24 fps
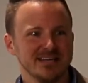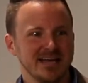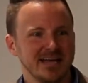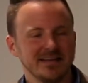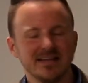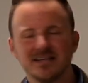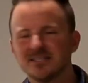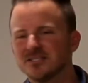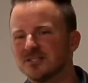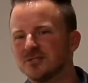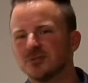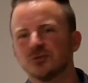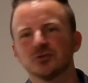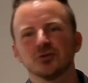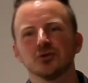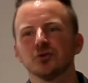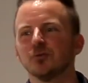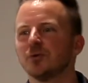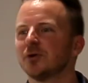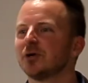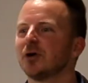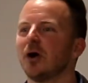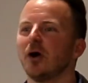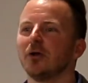And that's true
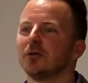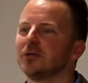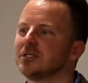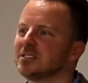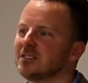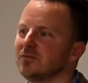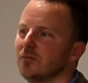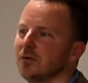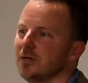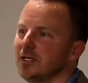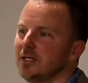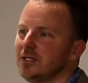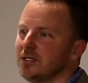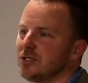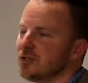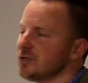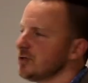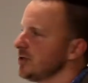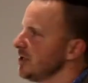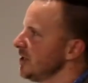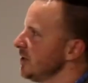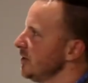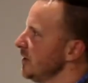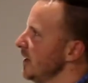regardless of what
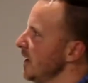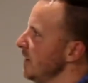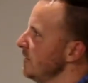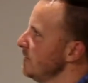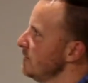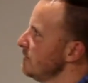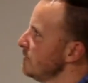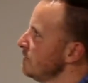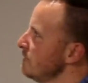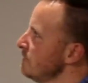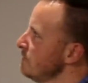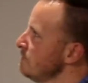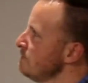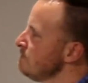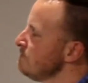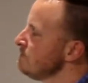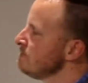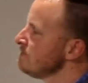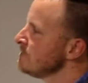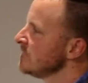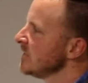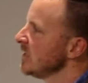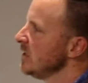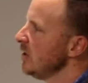industry you're in.
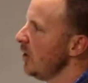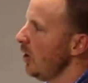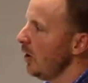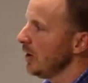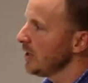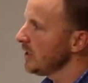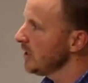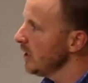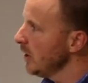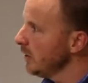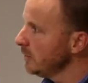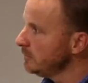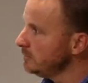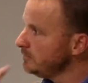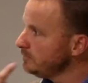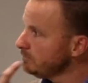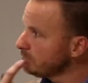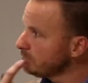Audio.